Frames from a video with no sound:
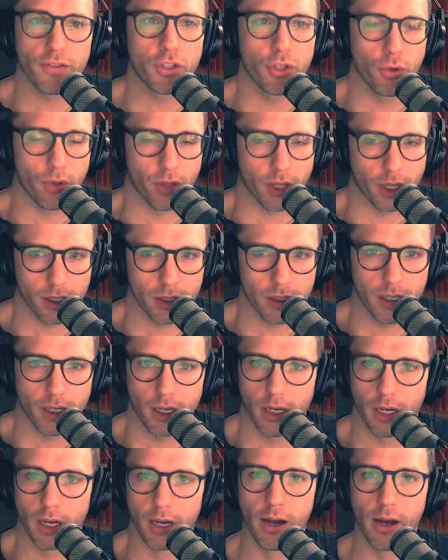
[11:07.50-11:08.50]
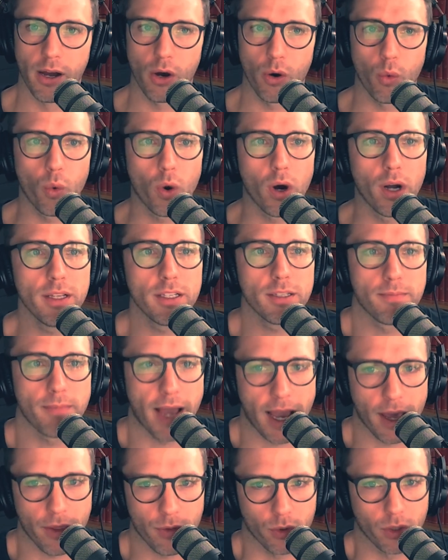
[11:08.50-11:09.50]
two things. One is
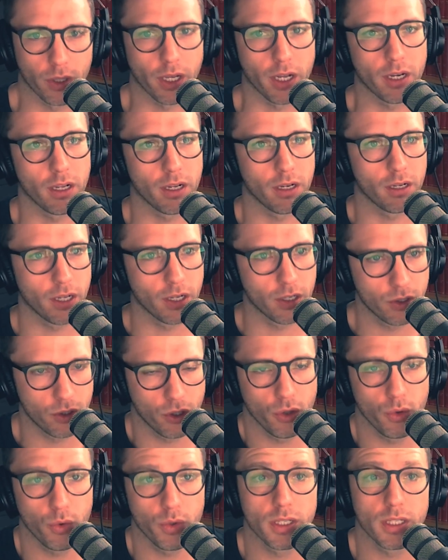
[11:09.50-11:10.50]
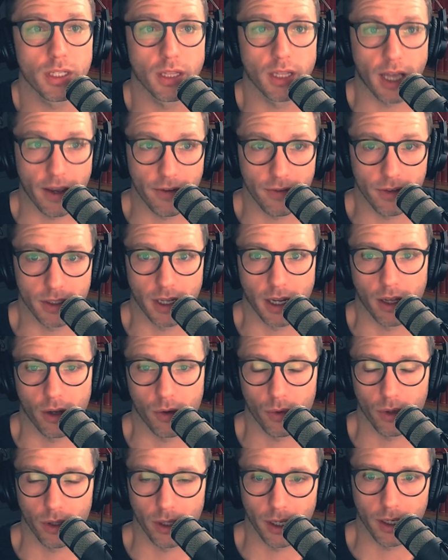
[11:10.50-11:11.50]
math related and two is lifestyle
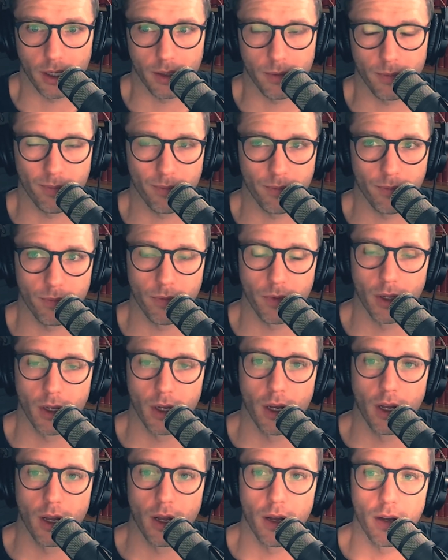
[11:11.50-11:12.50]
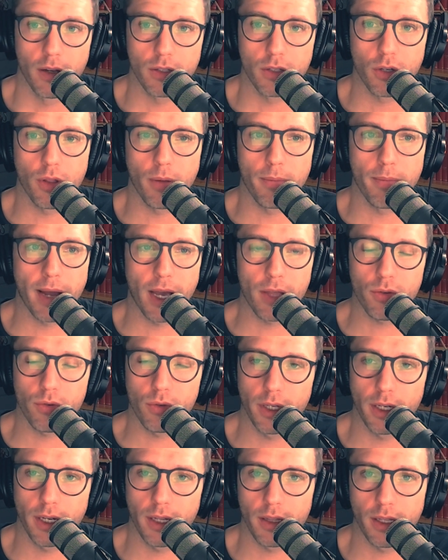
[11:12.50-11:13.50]
related. So the math
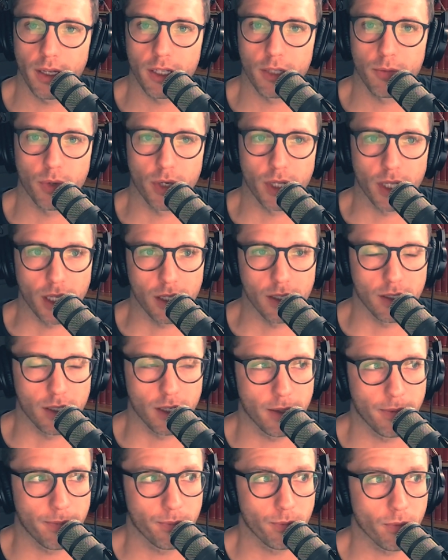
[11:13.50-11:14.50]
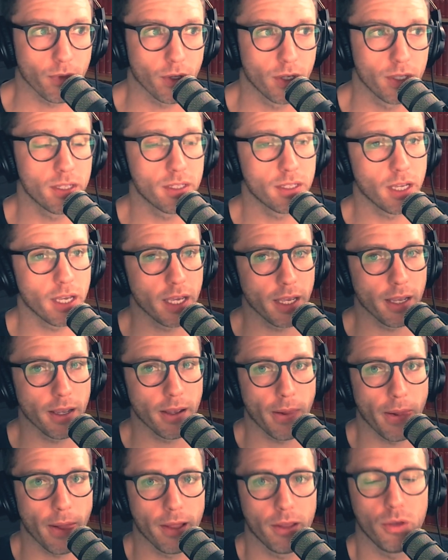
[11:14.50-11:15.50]
related thing is pretty easy. Let's say
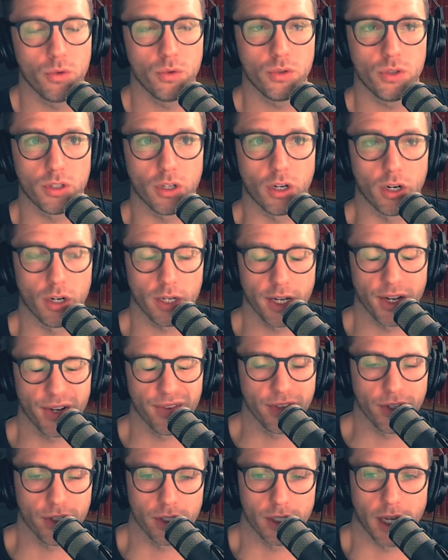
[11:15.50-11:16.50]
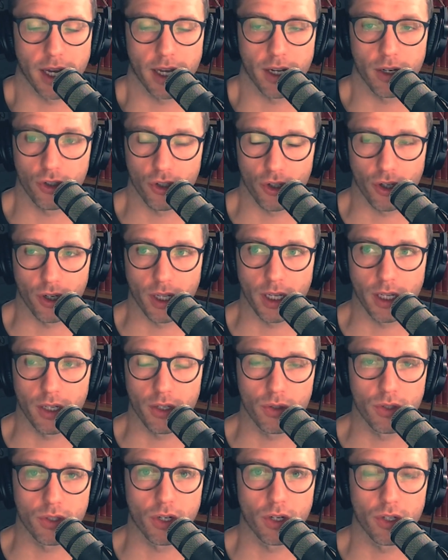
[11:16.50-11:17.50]
you start kind of your diet journey and
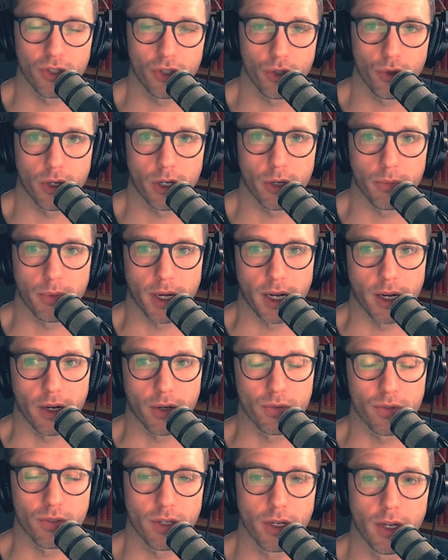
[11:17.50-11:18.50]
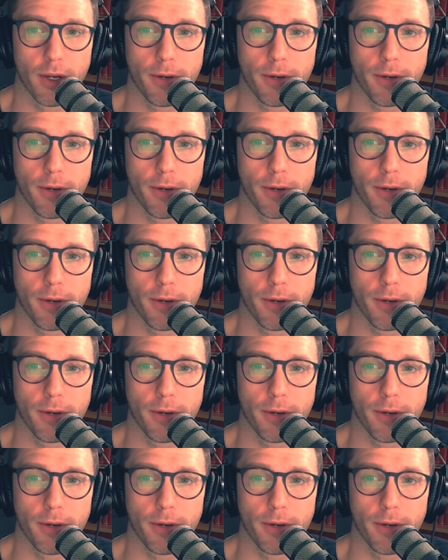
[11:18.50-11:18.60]
you start at 200 pounds